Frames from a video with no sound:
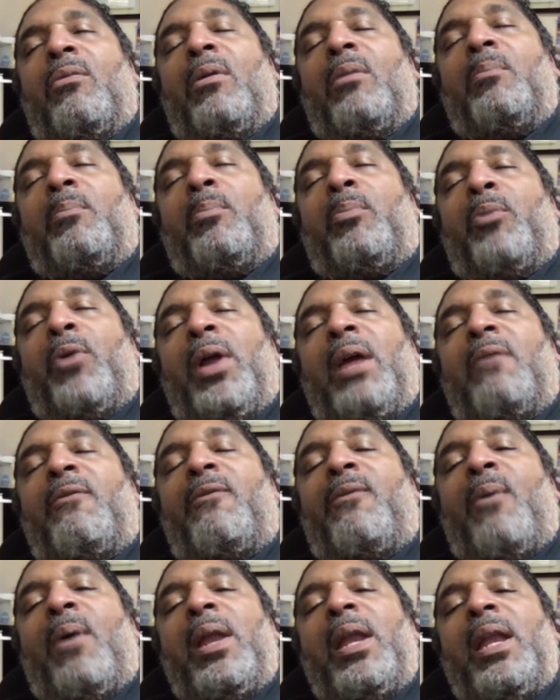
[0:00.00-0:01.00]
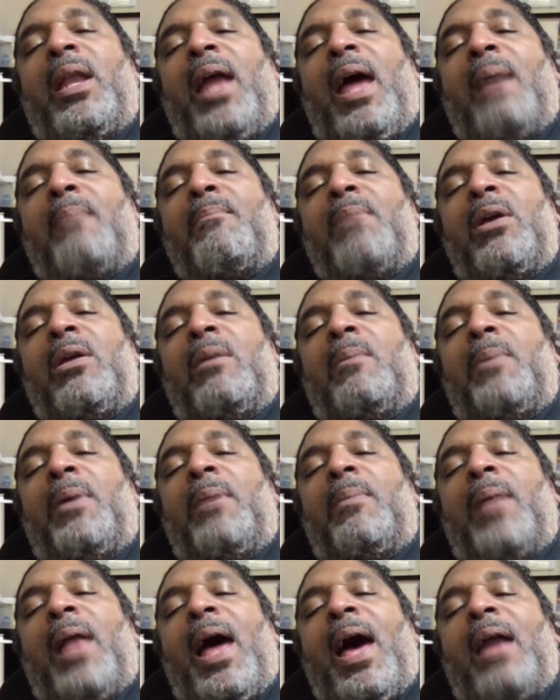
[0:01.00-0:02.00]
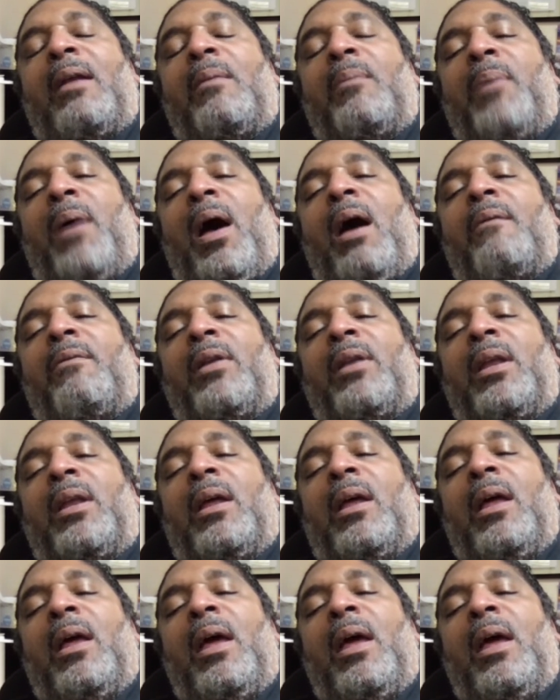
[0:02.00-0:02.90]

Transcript: bring 49 million people out of poverty